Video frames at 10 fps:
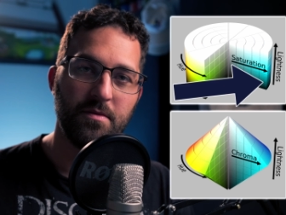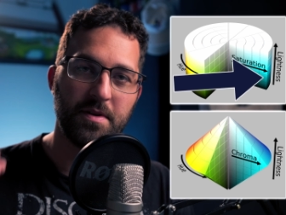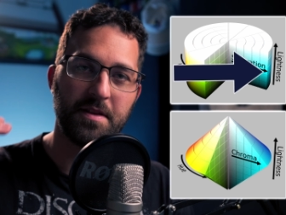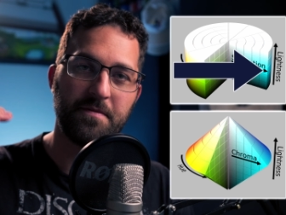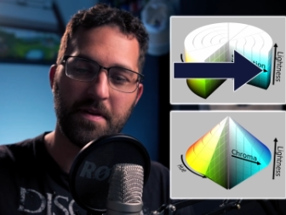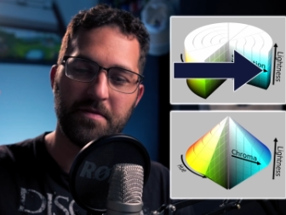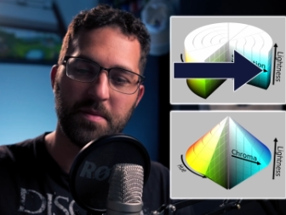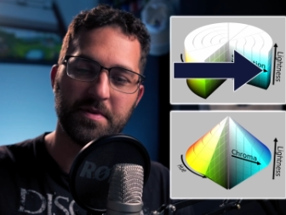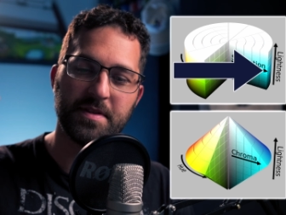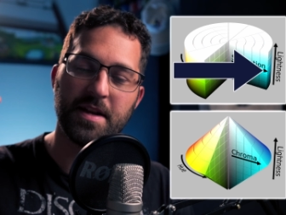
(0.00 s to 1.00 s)
When it's
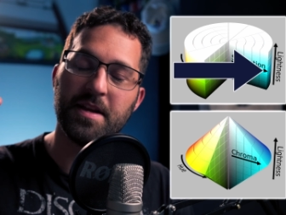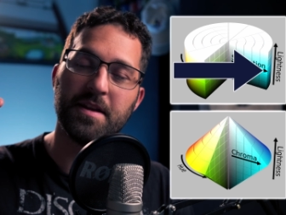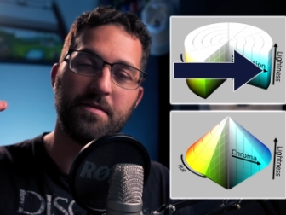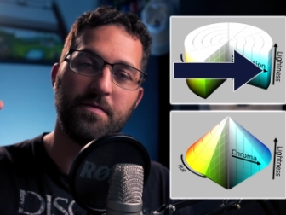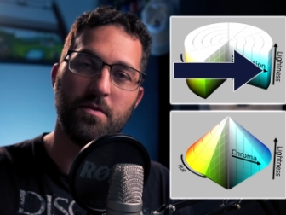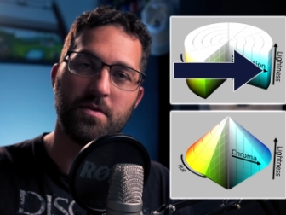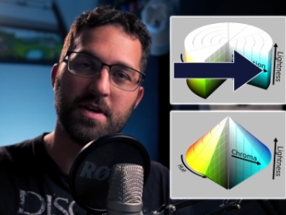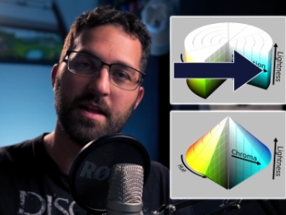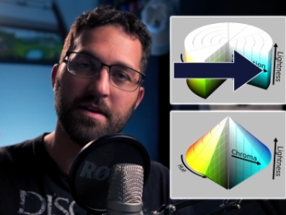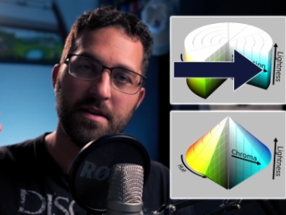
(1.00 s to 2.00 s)
50%, it's full
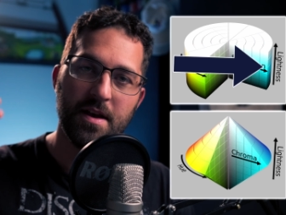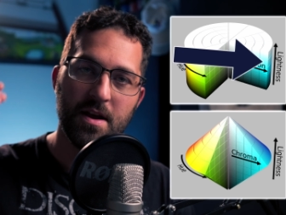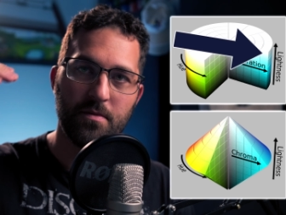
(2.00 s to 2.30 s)
color.